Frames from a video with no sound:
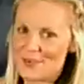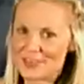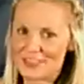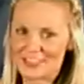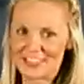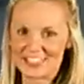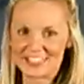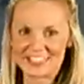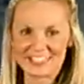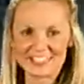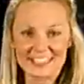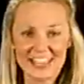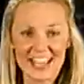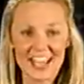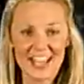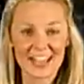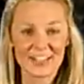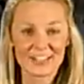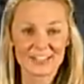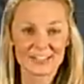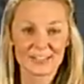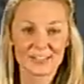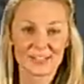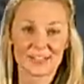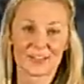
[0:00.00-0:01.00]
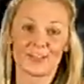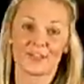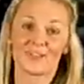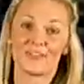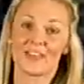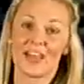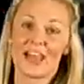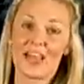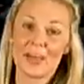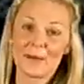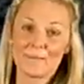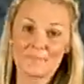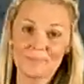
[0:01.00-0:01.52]
with the sounds of
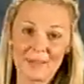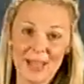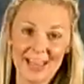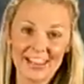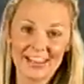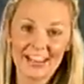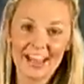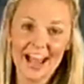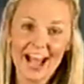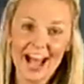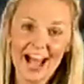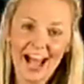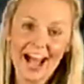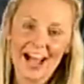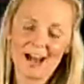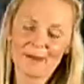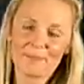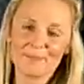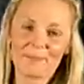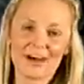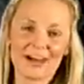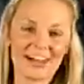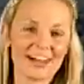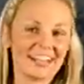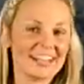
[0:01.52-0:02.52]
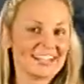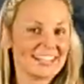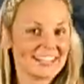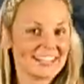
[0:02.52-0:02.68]
Ben Harper,